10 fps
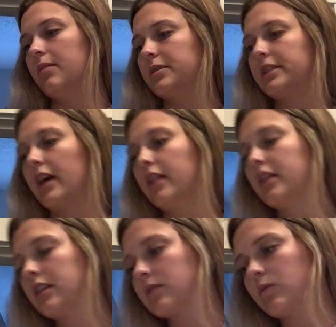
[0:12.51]

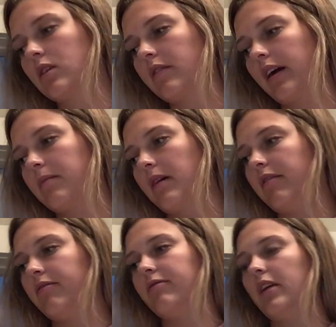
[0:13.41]
Styling is one of my
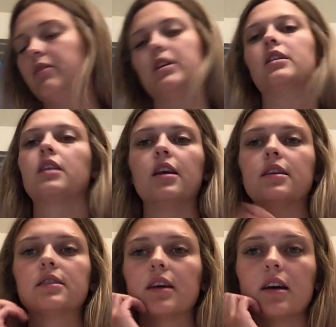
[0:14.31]
favorite
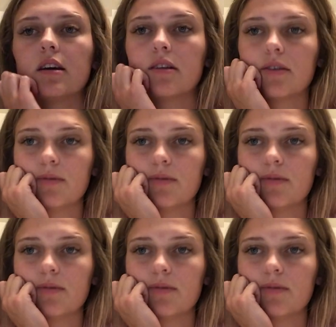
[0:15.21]
things that